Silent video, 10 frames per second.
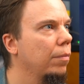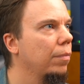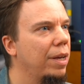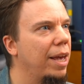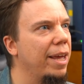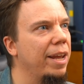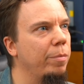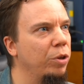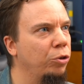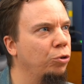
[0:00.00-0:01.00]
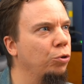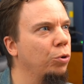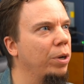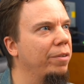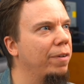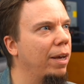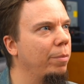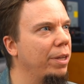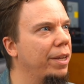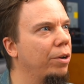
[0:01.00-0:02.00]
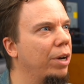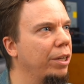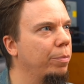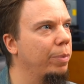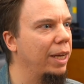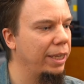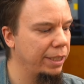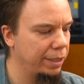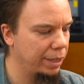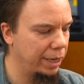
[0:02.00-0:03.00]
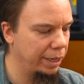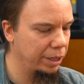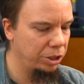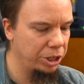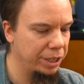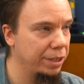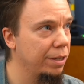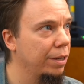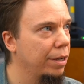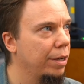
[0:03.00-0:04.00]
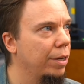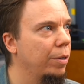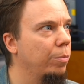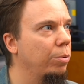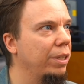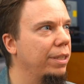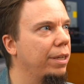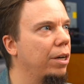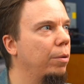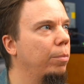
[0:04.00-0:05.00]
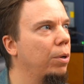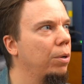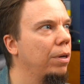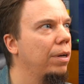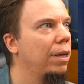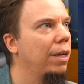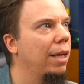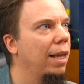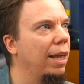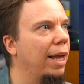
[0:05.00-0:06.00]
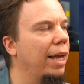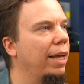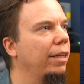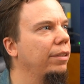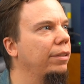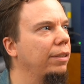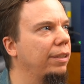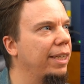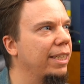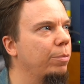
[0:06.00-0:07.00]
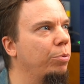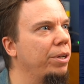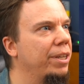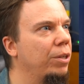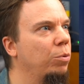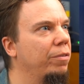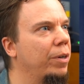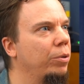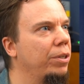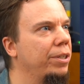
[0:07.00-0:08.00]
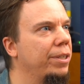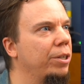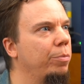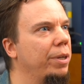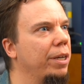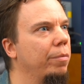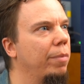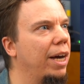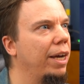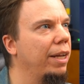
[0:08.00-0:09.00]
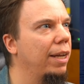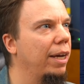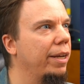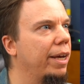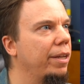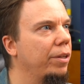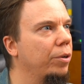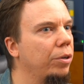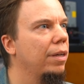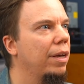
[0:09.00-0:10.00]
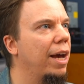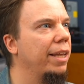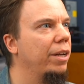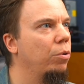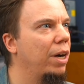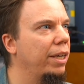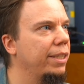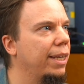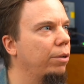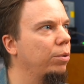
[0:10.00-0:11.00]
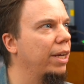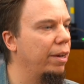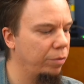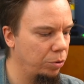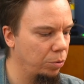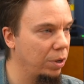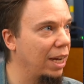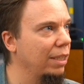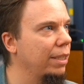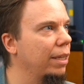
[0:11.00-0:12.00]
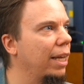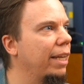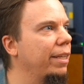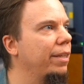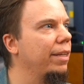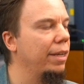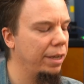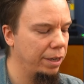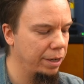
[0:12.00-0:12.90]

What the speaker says: and I'm not sure if I'm in the right place, I can just press the combo and it gets printed without disturbing my line editor. Otherwise, I would have to cancel editing,